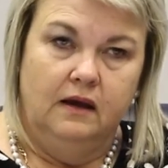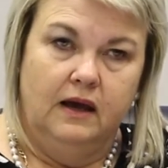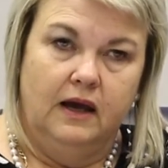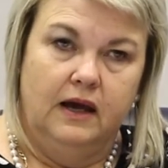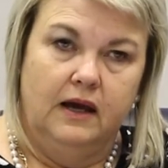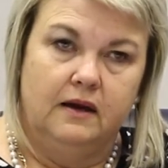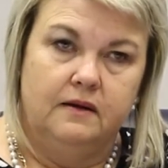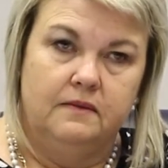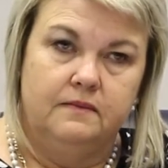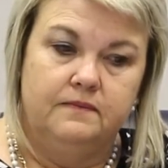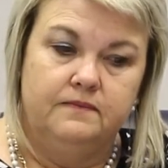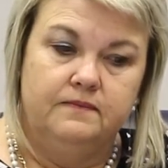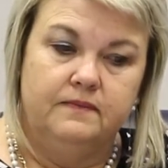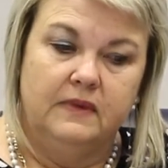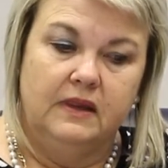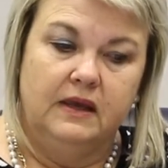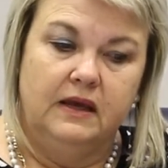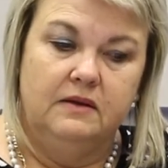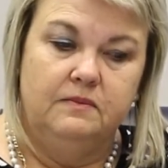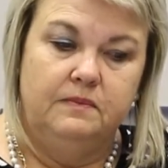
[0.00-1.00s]

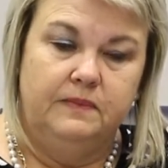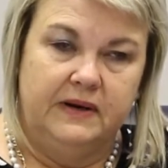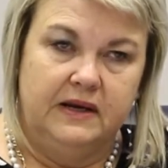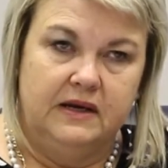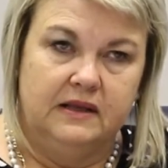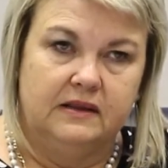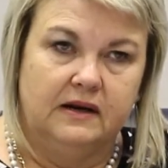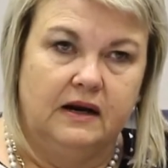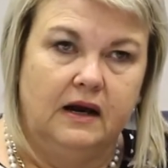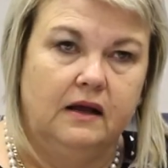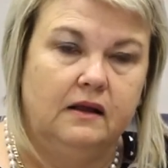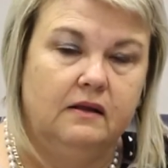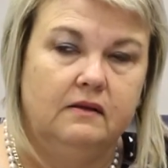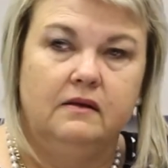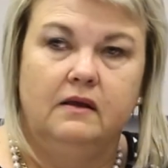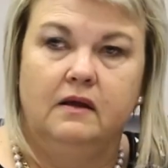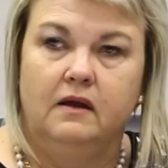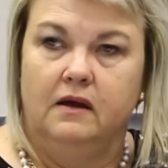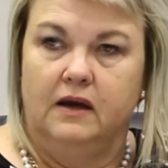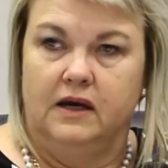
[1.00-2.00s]
In pre-trial,
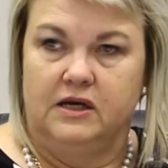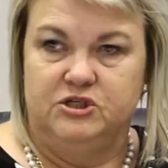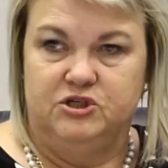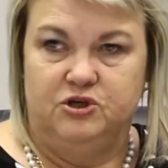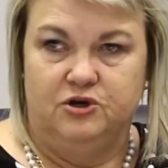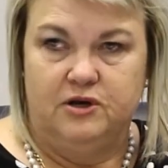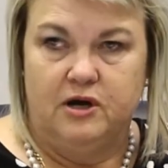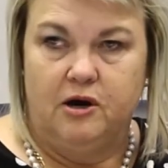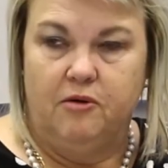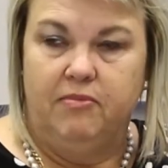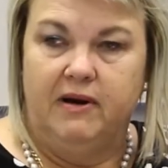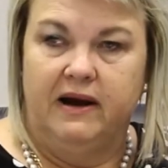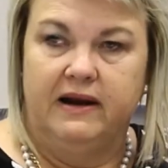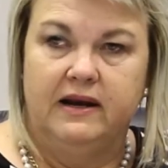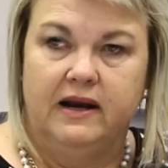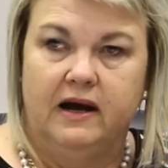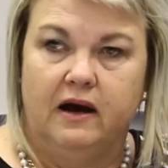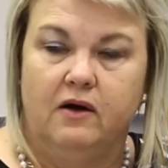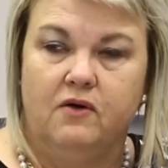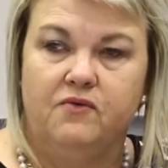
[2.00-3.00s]
as you know by
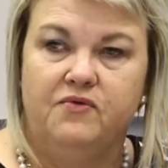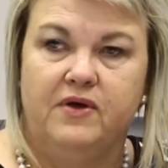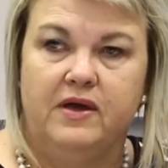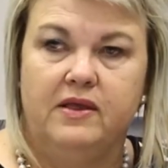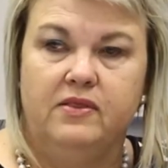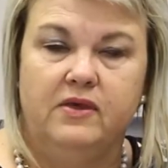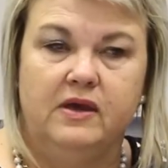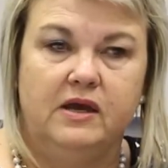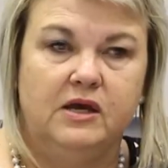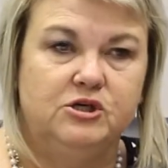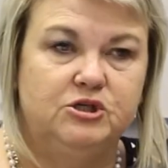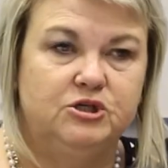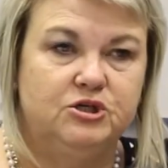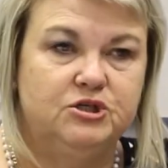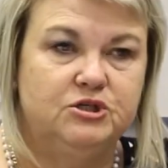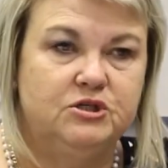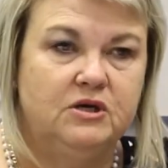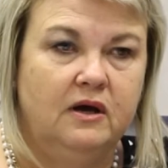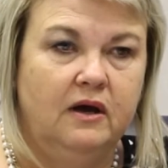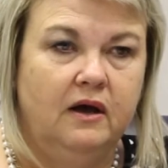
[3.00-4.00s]
now, then the
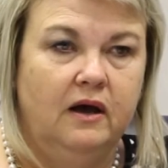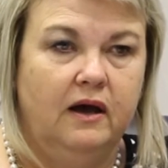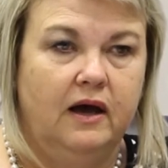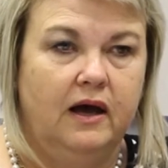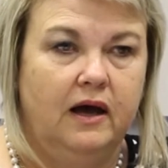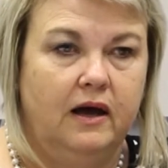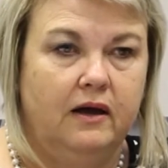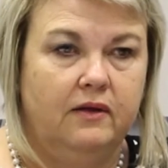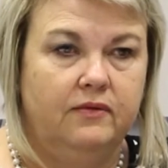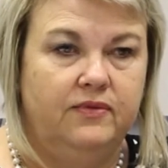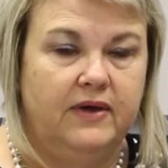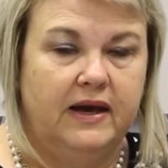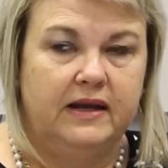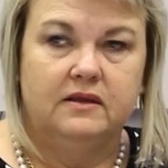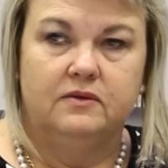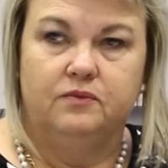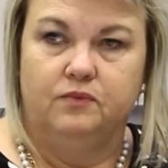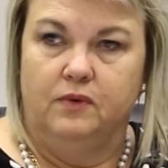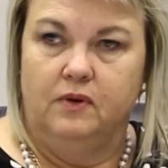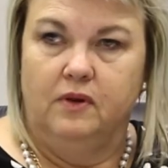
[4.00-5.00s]
issues
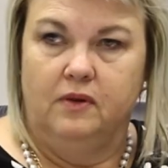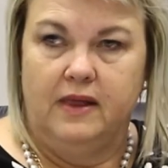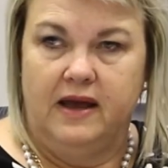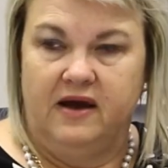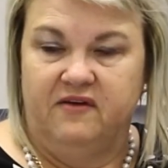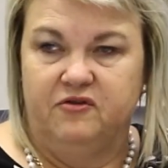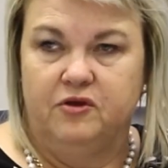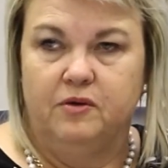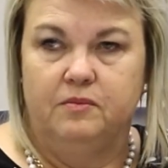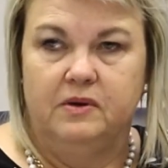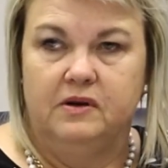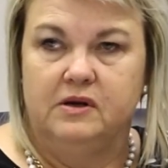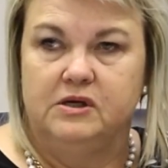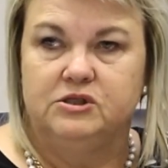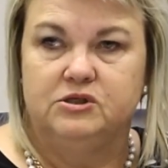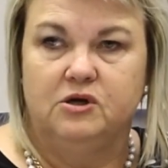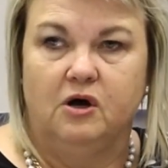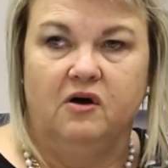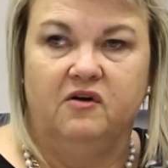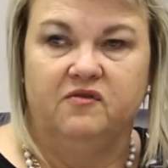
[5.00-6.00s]
that will have to be
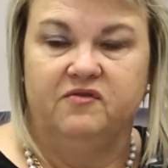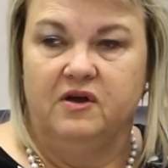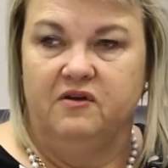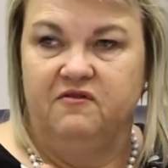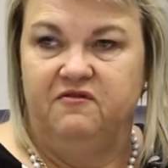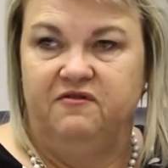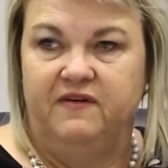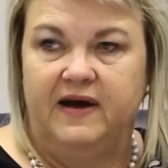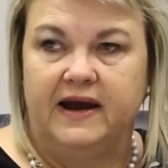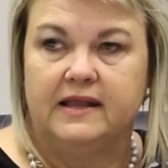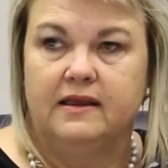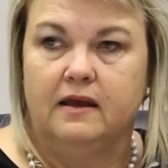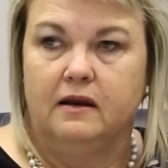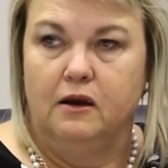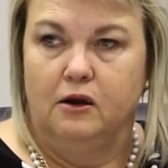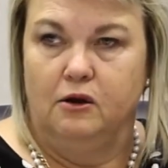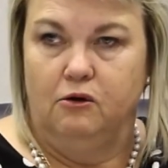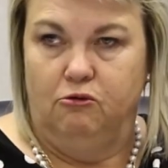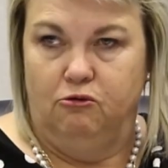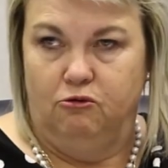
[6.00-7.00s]
resolved, in fact,
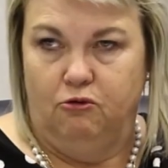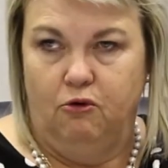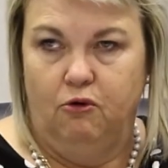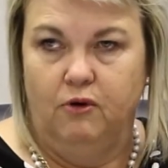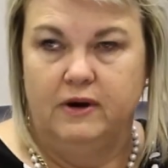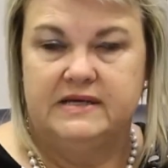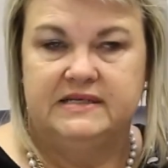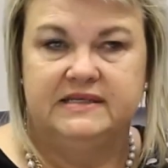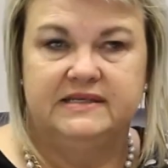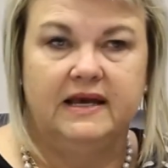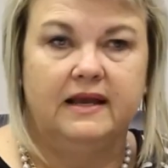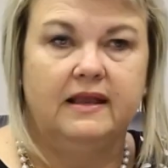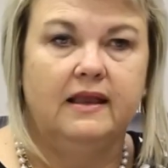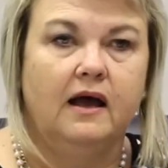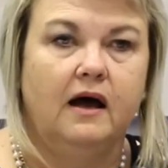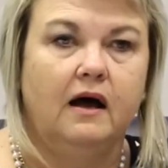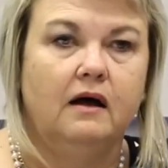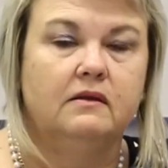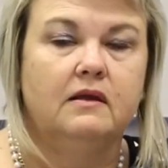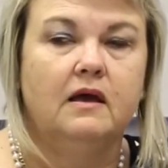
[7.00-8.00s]
in law is set
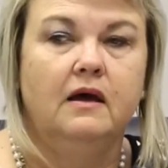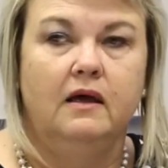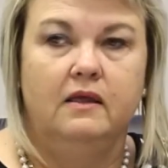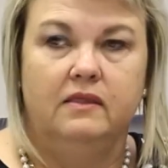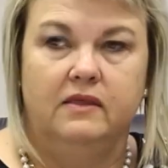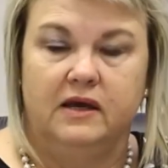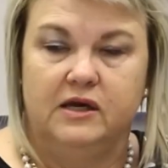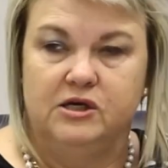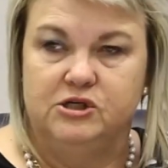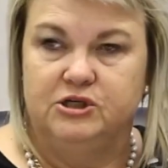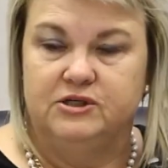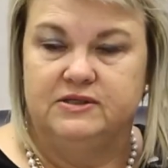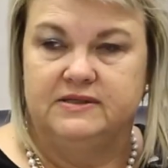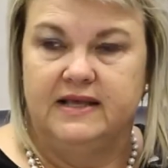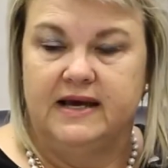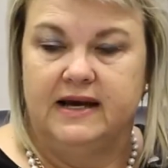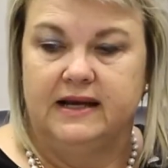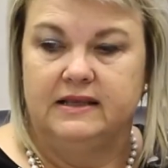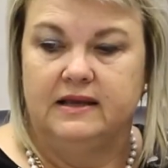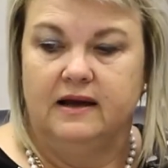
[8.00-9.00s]
out, the issues
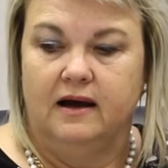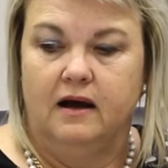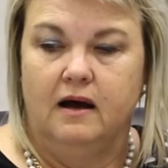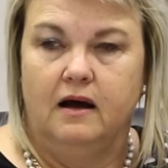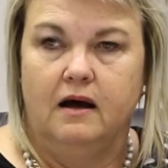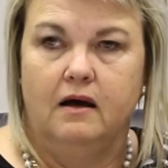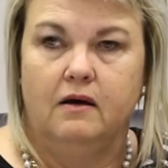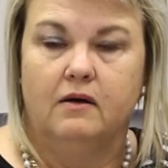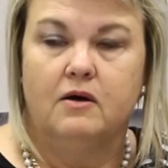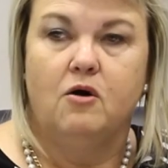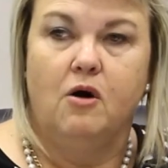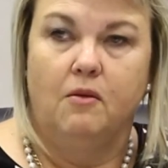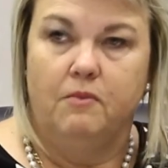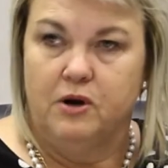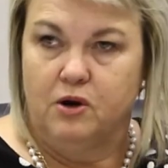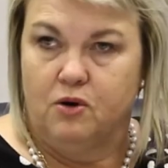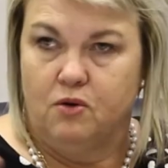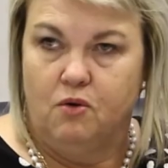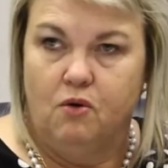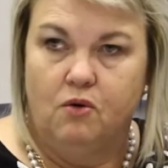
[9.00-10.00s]
that are
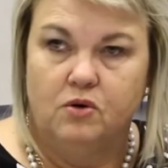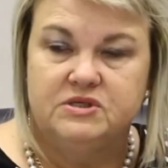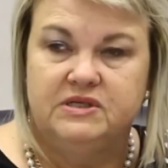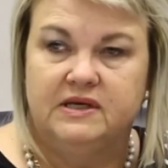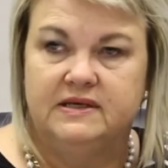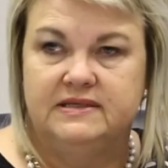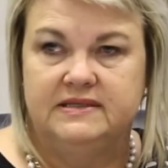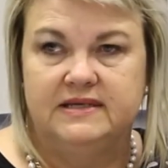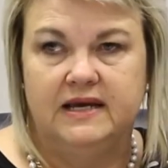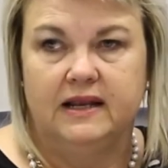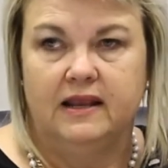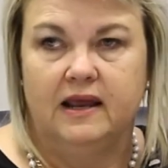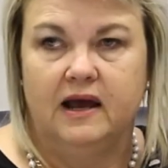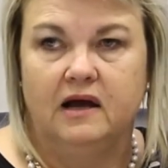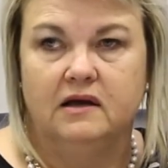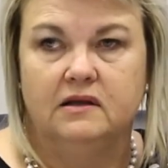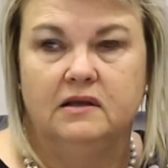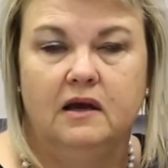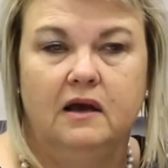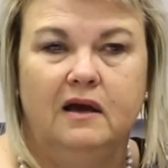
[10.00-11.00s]
common cause is set
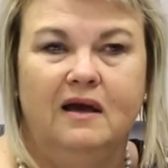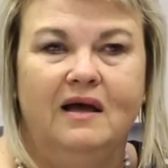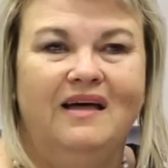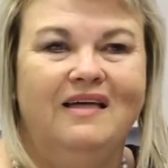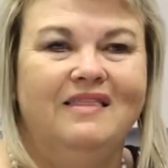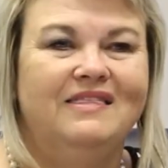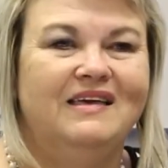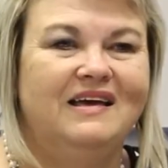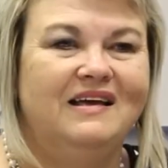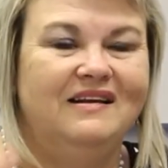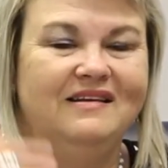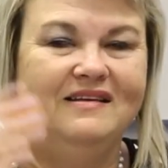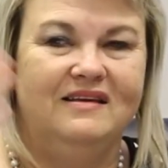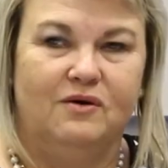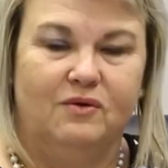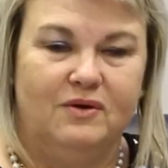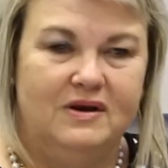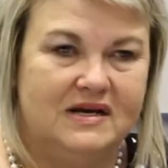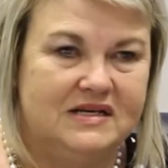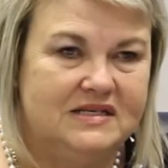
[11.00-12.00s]
out,
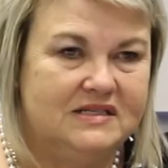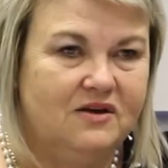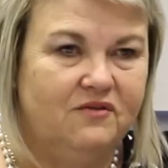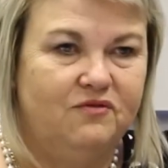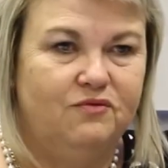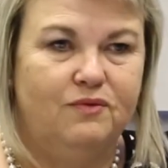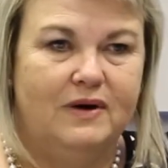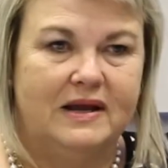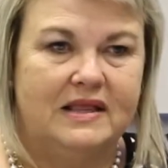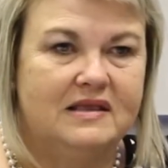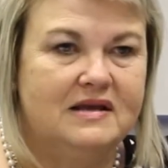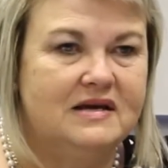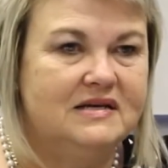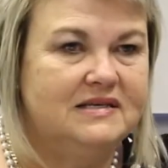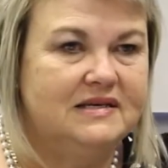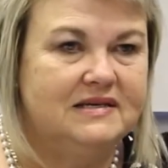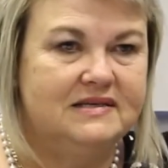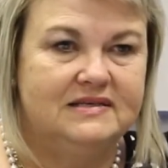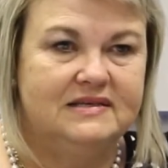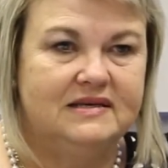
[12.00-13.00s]
your list of
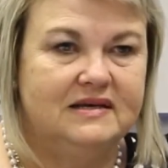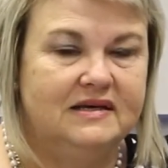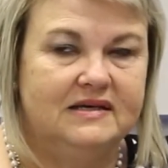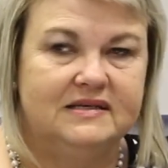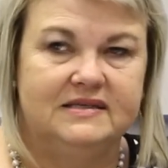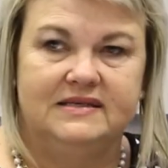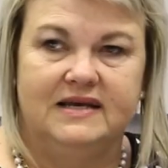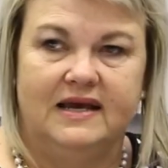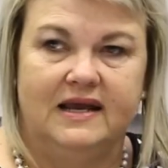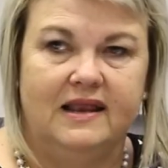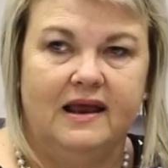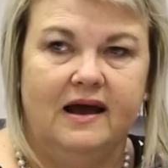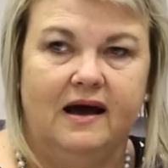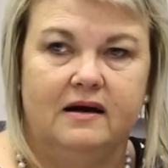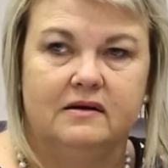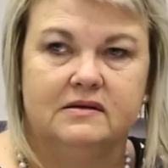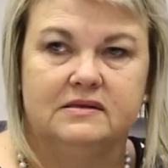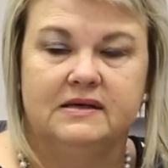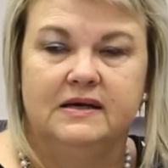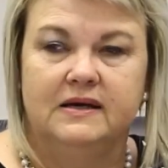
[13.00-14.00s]
witnesses is set
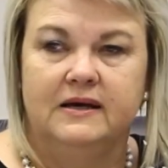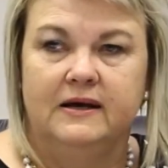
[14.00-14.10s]
out,